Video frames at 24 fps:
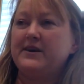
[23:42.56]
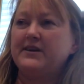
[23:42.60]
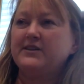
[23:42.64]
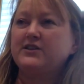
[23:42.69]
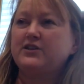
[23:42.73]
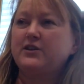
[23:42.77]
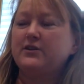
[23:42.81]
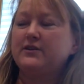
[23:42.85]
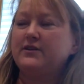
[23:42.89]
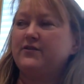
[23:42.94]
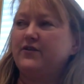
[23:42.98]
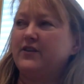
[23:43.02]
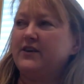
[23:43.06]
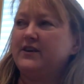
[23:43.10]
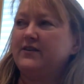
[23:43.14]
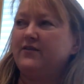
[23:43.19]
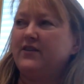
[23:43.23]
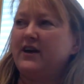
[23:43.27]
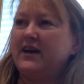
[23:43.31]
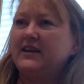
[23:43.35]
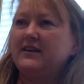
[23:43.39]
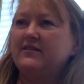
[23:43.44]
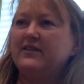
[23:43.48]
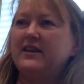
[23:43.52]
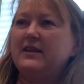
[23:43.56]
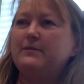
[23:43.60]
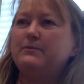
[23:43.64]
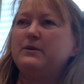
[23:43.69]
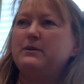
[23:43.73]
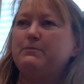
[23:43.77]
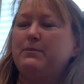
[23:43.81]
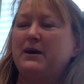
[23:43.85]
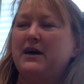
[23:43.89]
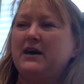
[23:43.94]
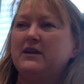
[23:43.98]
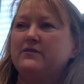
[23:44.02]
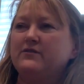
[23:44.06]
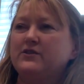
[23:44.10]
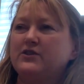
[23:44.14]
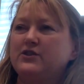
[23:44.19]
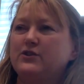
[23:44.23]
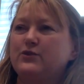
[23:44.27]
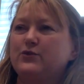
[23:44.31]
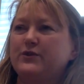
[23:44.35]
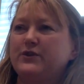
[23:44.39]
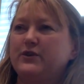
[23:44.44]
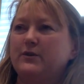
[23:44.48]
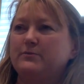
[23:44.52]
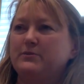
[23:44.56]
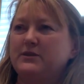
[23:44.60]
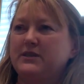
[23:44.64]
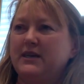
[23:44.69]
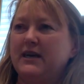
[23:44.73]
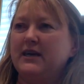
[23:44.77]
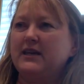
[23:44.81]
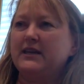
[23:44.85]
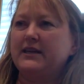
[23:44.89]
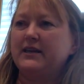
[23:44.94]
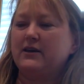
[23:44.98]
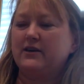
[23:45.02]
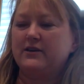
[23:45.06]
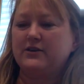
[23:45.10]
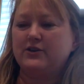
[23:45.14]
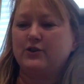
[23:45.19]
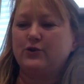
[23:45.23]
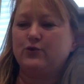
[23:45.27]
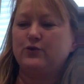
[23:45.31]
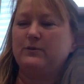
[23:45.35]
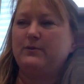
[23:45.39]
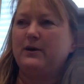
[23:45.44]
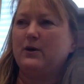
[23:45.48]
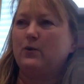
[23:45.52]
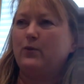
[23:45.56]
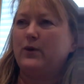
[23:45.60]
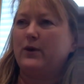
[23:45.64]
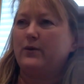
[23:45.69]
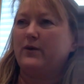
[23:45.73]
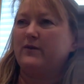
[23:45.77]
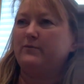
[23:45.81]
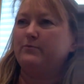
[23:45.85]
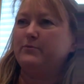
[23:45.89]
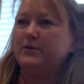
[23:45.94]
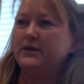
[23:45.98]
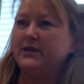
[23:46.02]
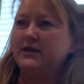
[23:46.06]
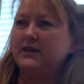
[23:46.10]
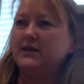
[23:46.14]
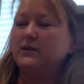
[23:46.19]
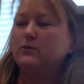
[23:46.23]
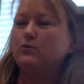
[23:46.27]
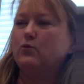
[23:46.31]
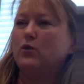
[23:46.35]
And so if they can then be part of the story I'm telling, I can talk about where I've been